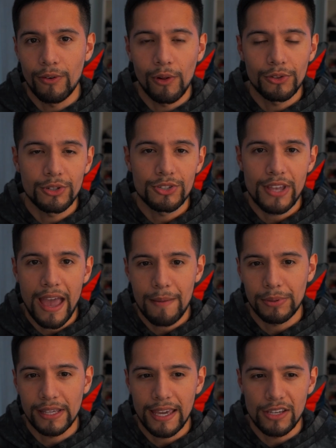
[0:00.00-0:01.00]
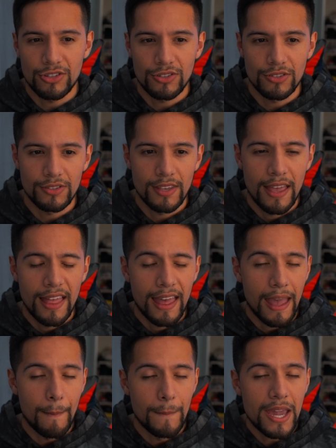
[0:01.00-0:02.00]
folders, applications,
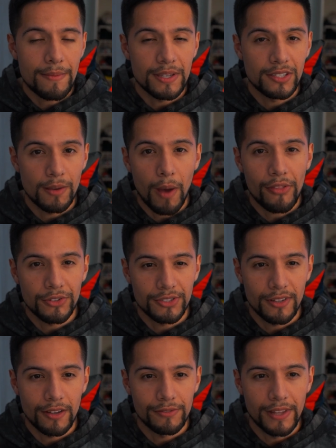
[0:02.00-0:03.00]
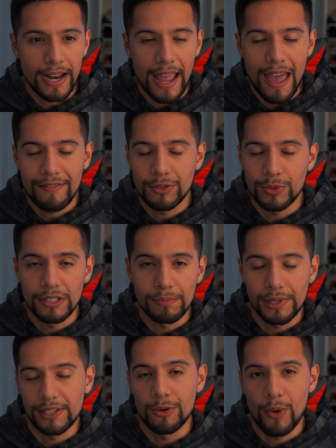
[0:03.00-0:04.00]
and maybe some other stuff that I haven't really
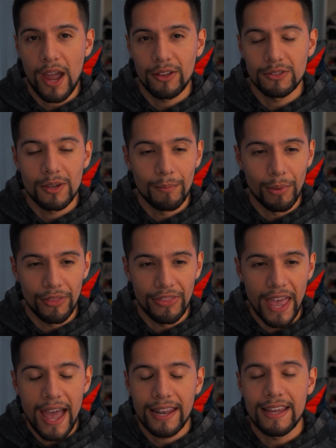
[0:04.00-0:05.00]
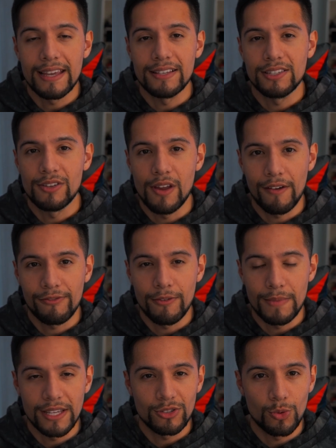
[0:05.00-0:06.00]
played around, but that is enough for
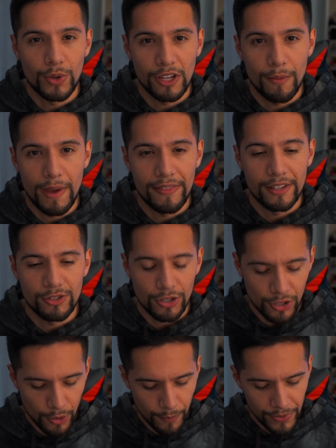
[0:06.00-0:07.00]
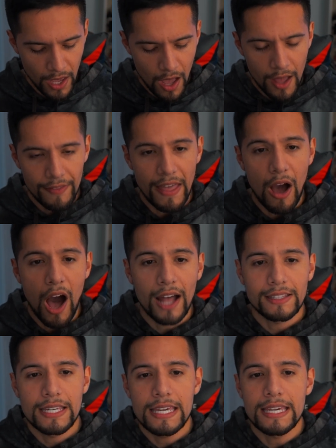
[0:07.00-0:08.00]
me to recommend it to you. Now,
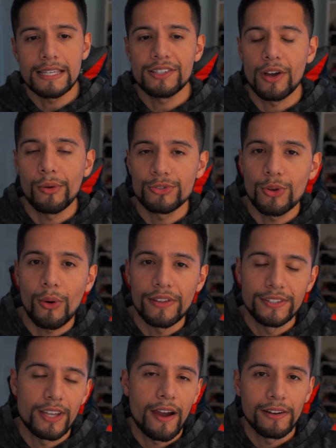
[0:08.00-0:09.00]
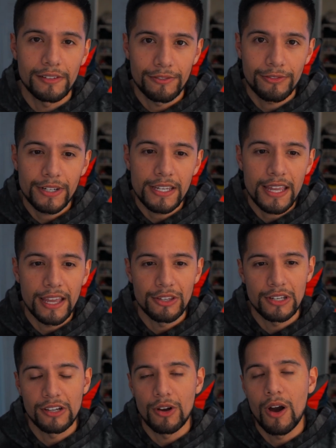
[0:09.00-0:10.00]
Hotkey is also entirely free, and you
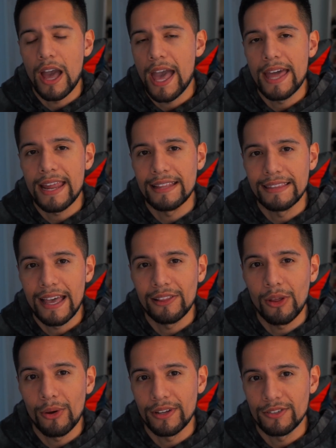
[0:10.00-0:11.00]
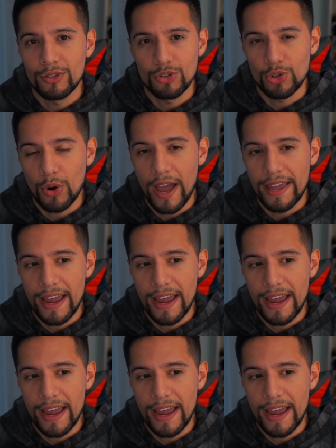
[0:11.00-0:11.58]
can go ahead and download it to try it